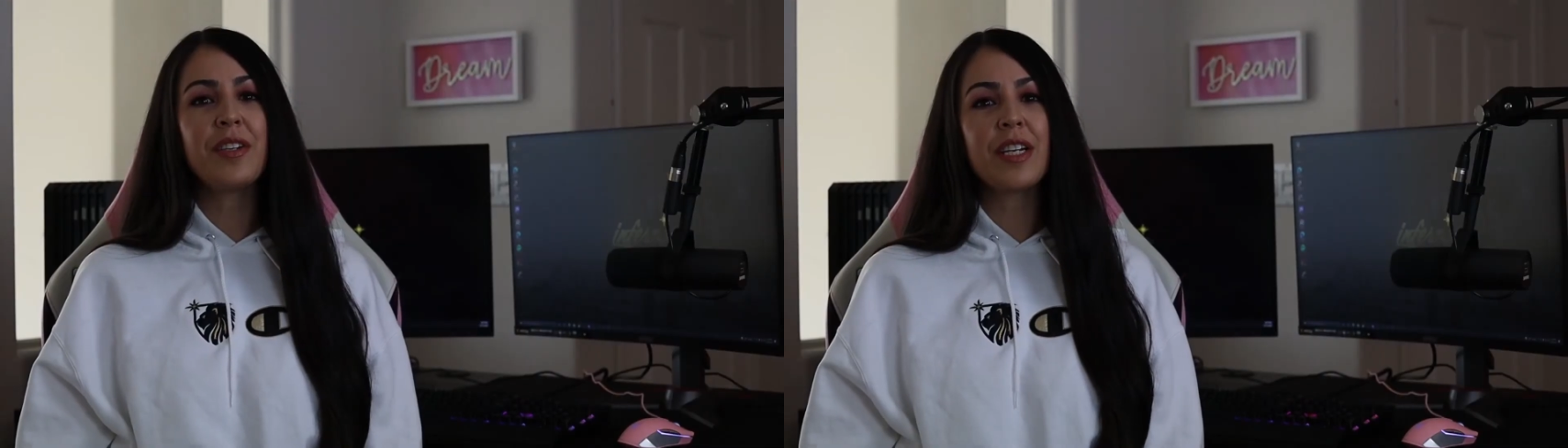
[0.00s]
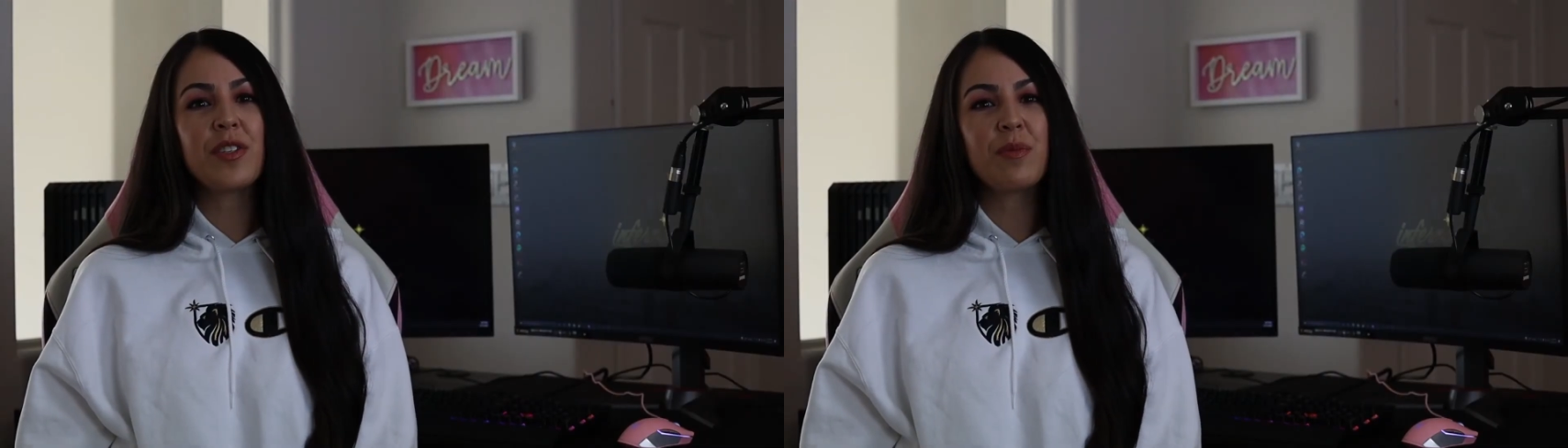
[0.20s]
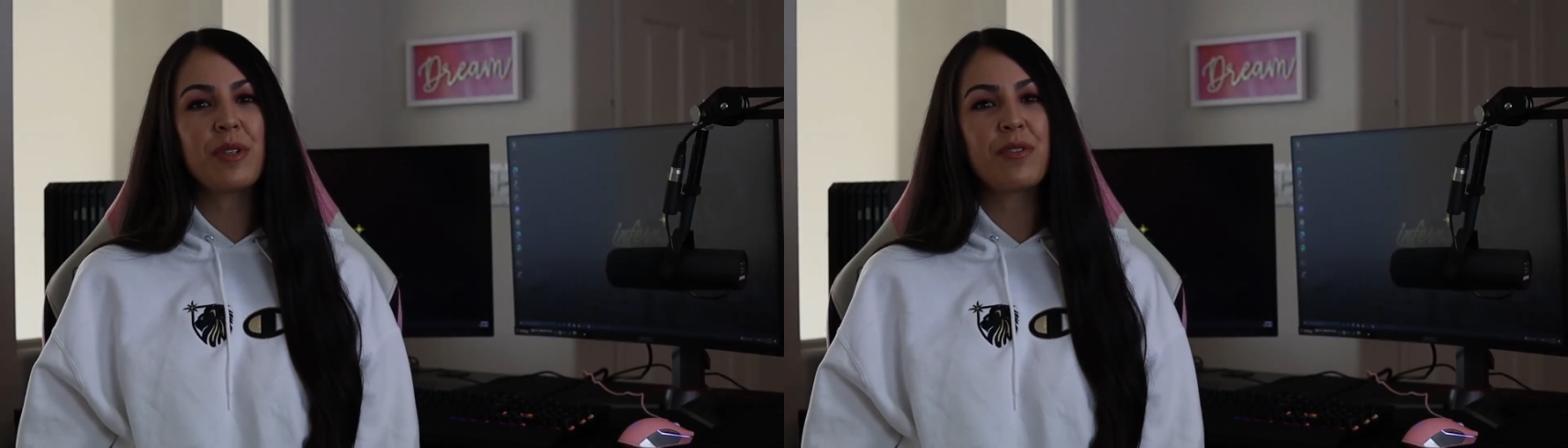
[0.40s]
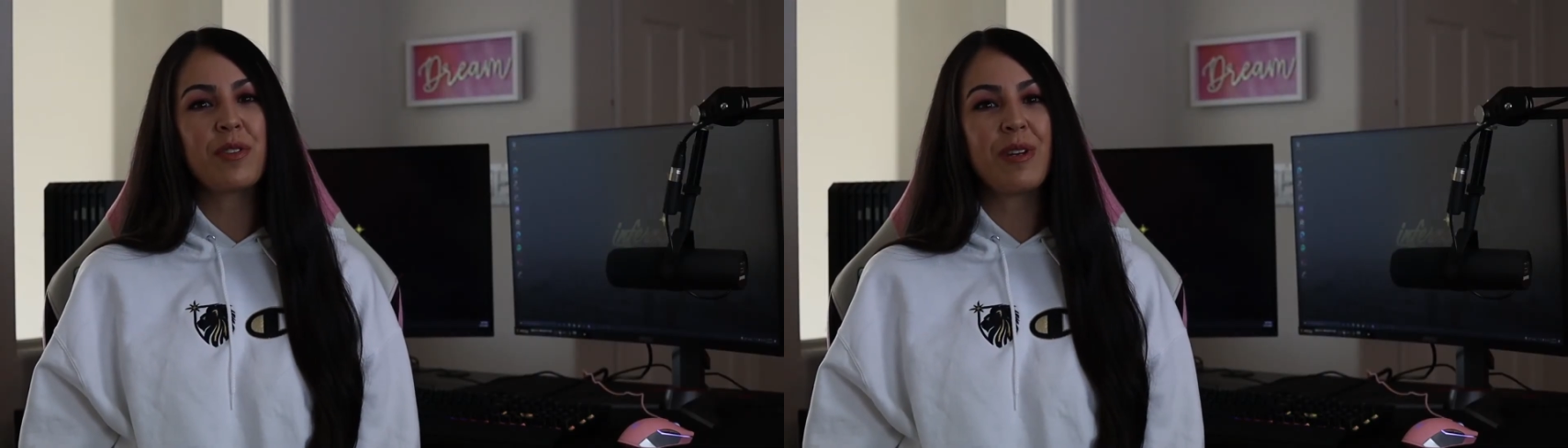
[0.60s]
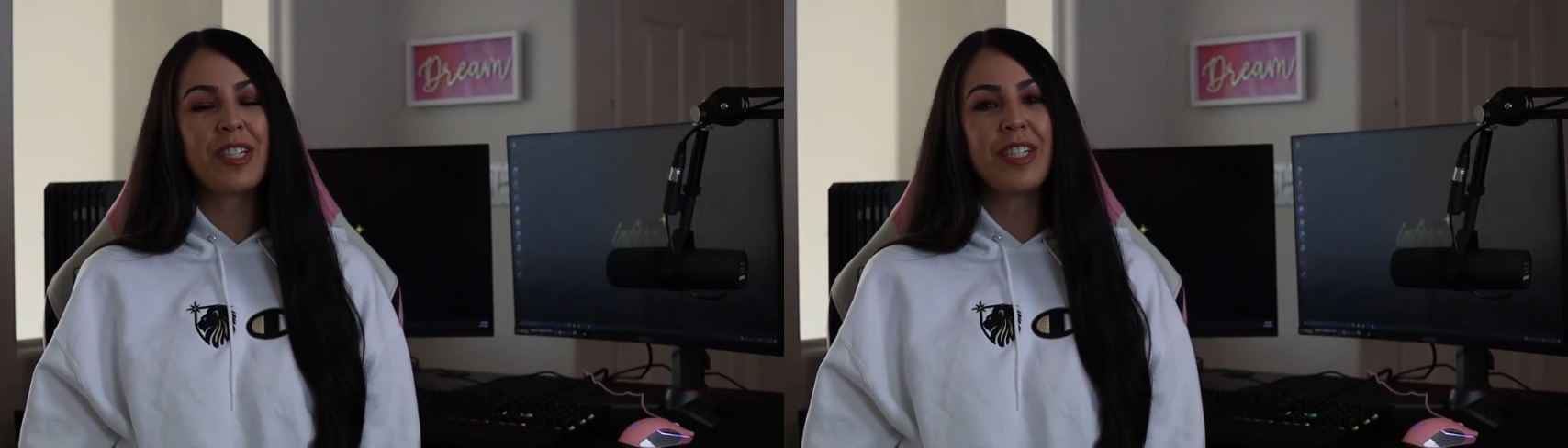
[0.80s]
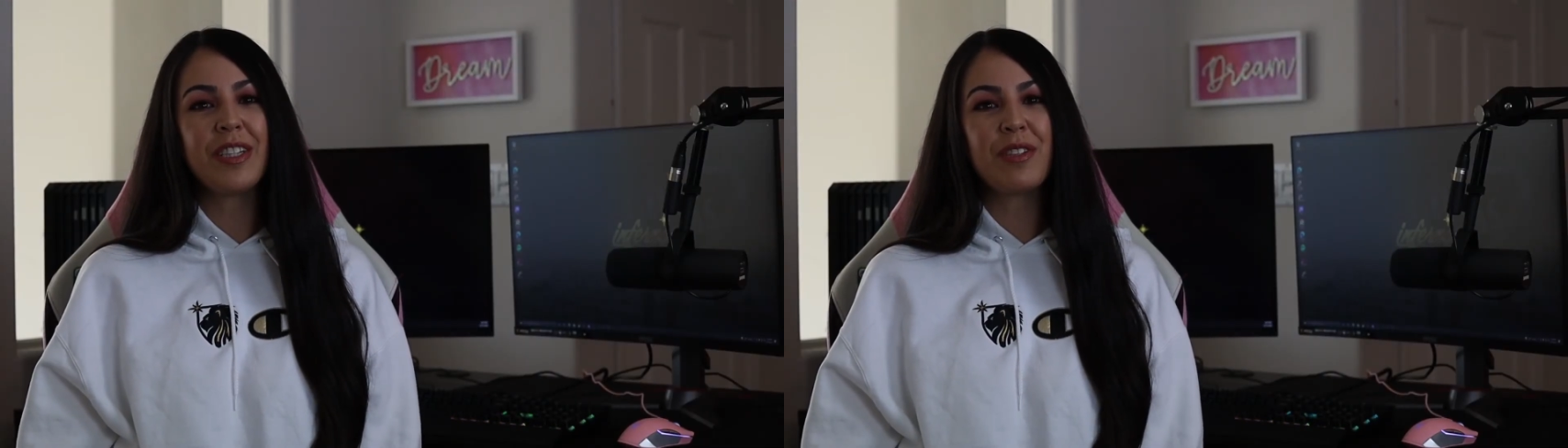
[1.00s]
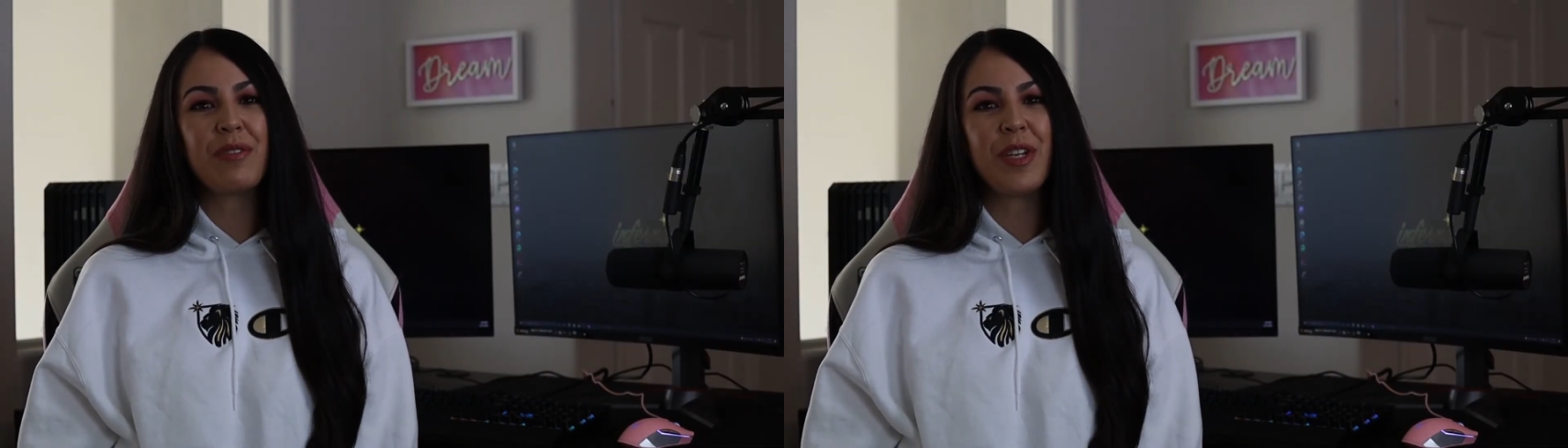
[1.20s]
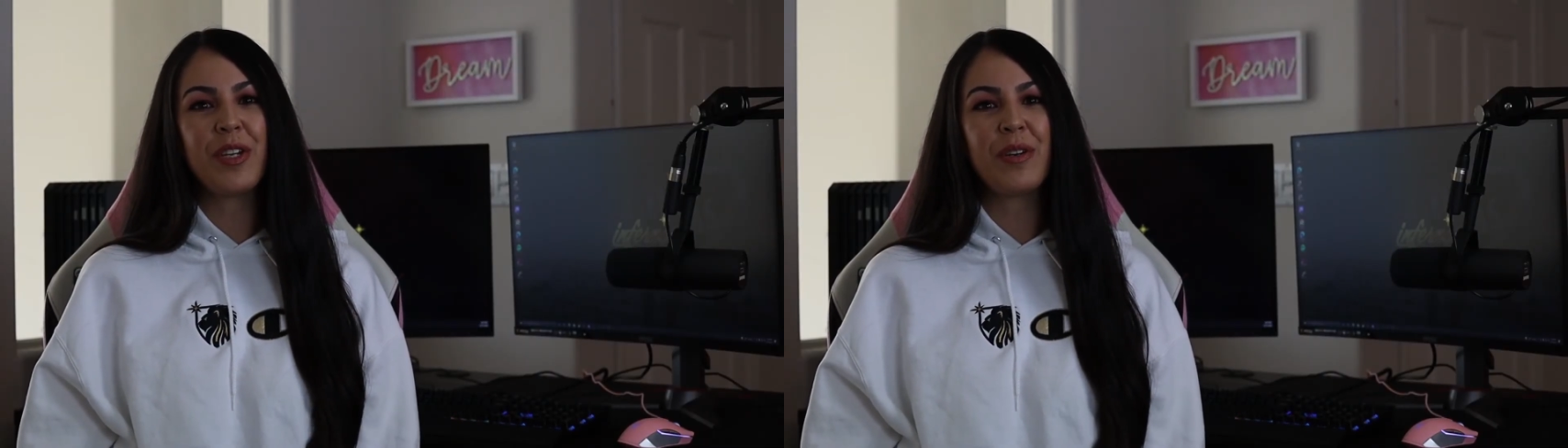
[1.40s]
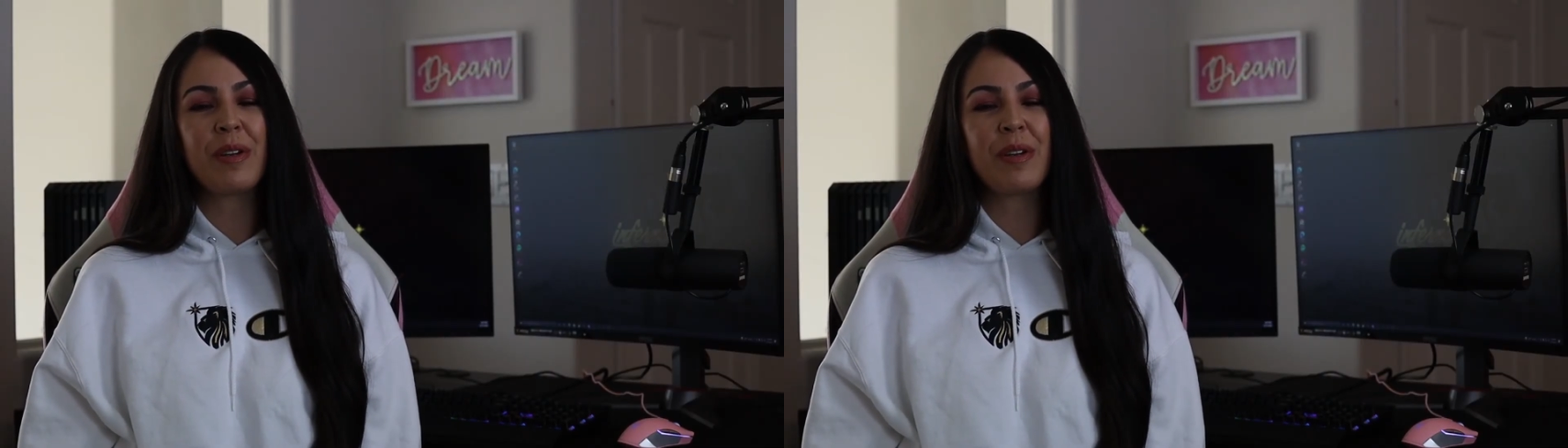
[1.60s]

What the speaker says: you guys so much for watching this video.